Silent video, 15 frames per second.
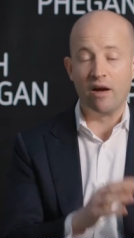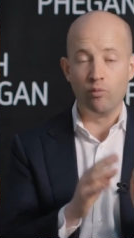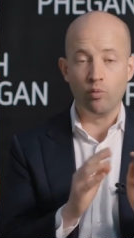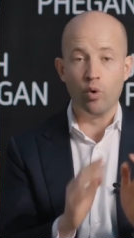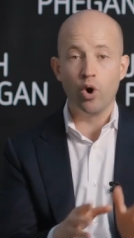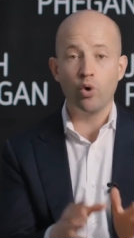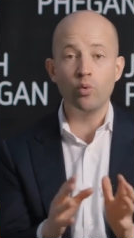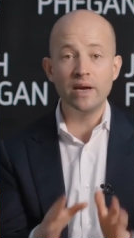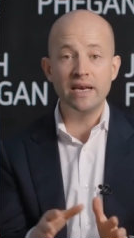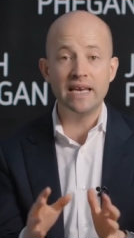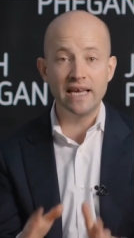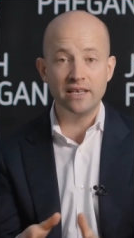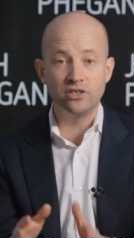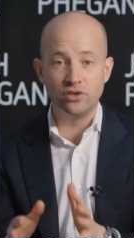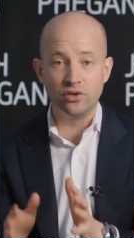and what we
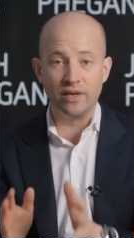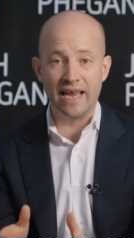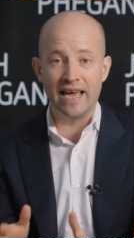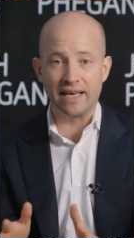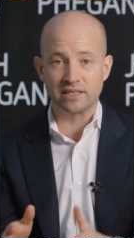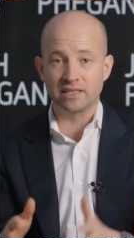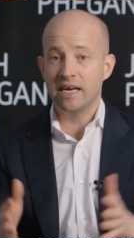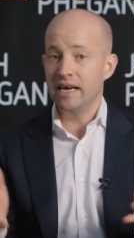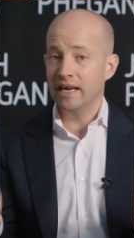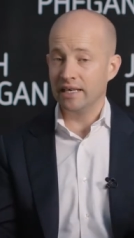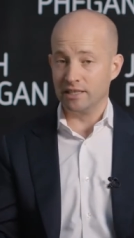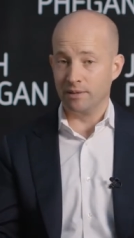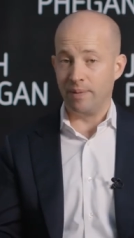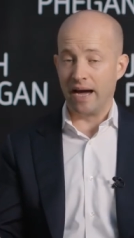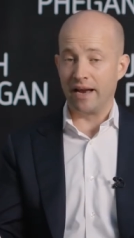need to do next
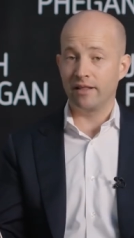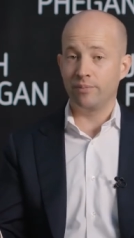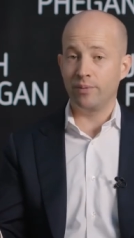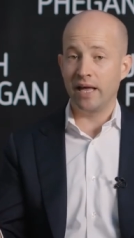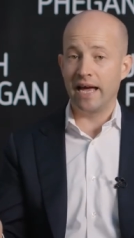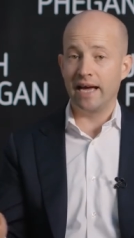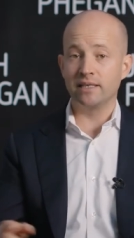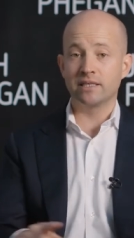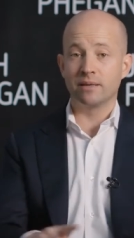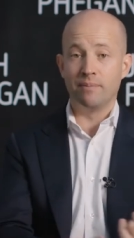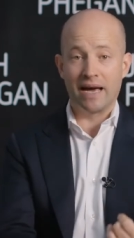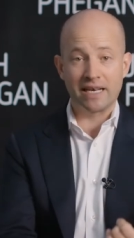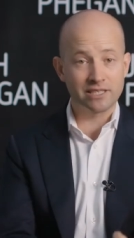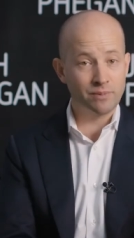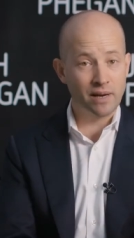as a part of the plan to
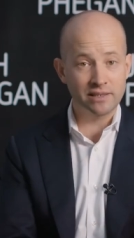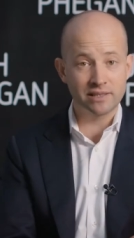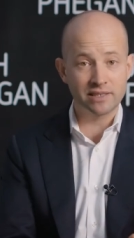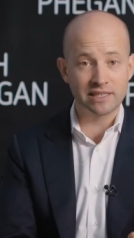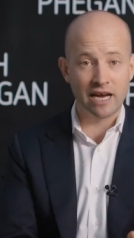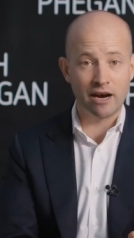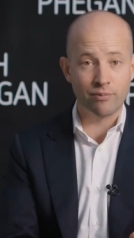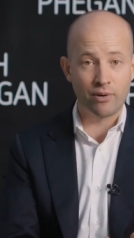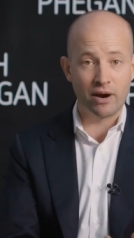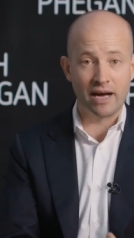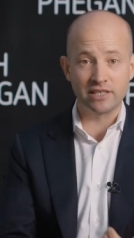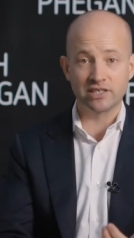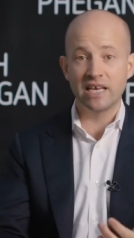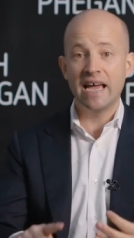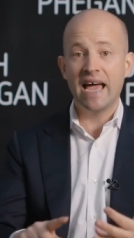maximize the sale
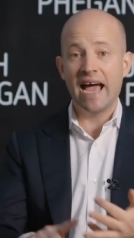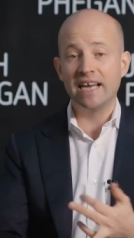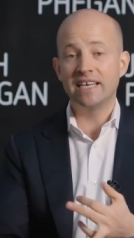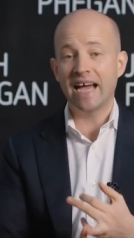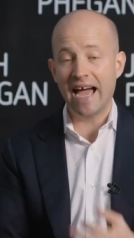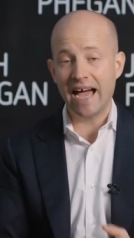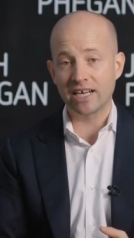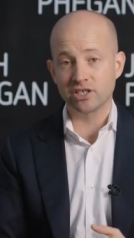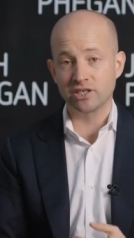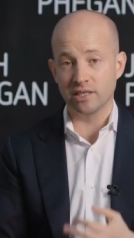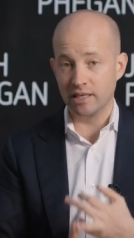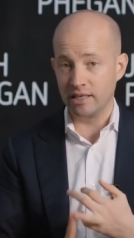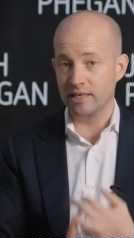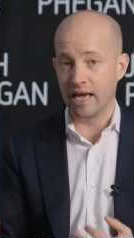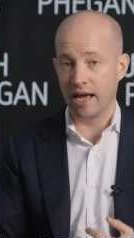price and to
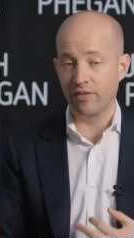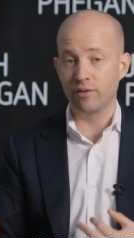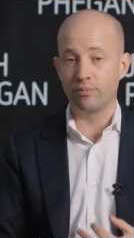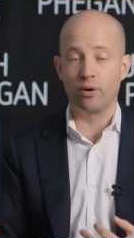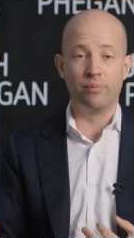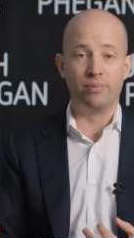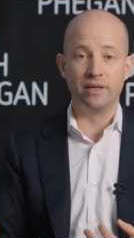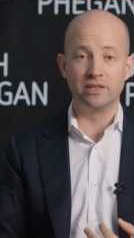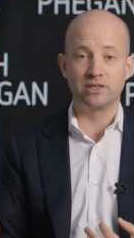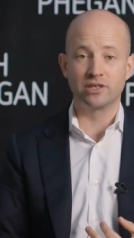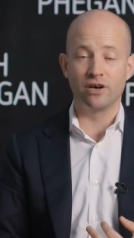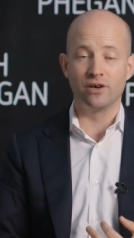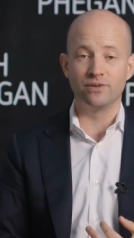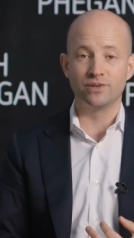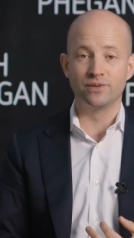actually get the property
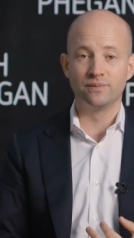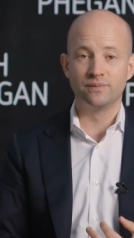sold.